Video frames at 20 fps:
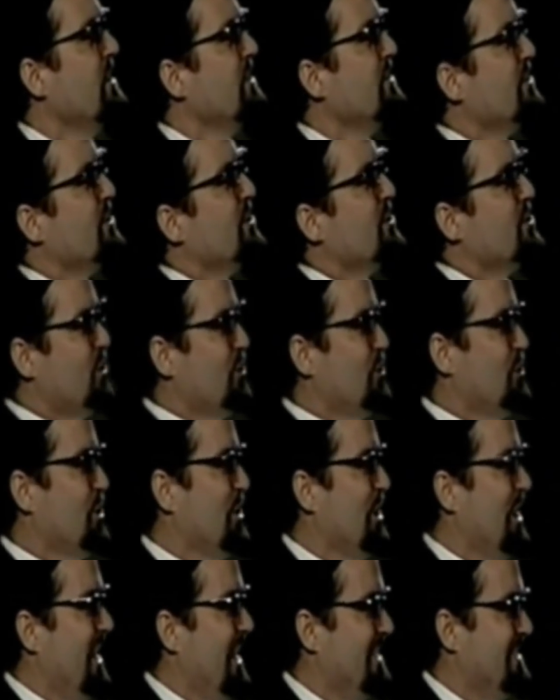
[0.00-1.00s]
to
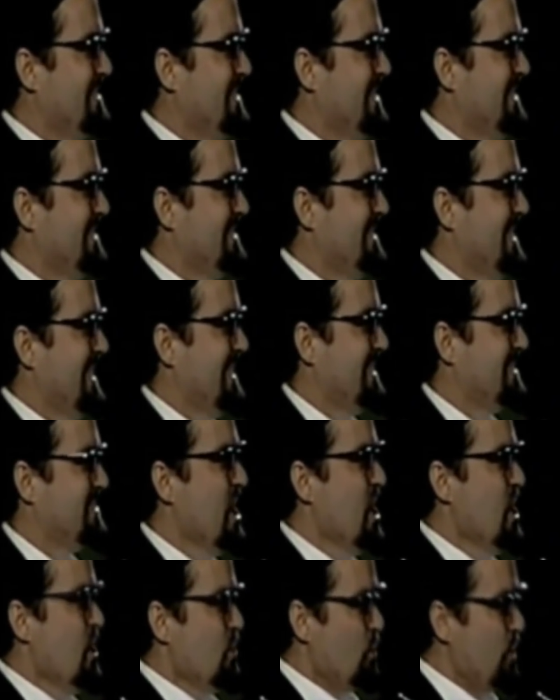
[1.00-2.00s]
institutionalize these things.
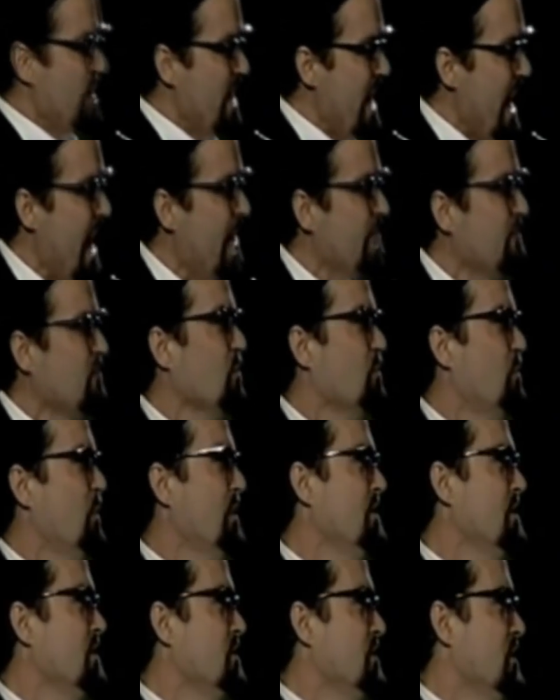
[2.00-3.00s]
We have to
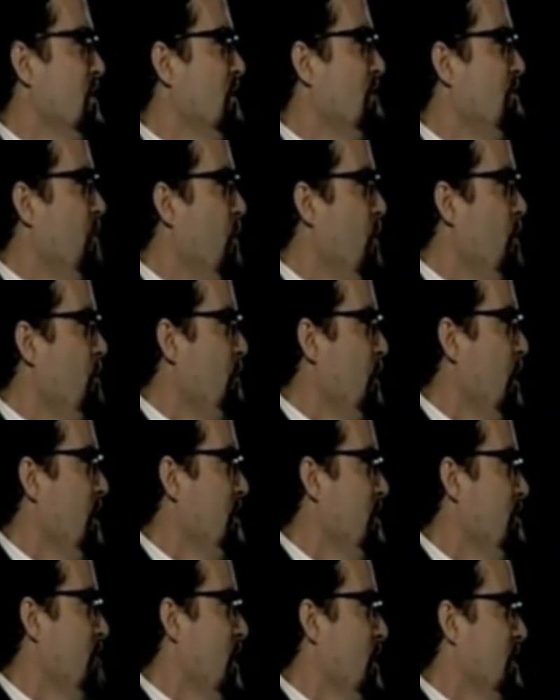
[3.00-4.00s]
bring this to the
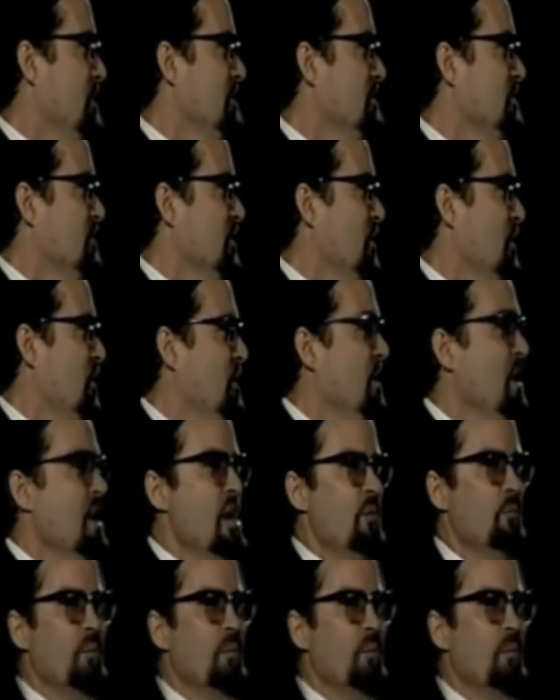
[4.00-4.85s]
forefront of our concern,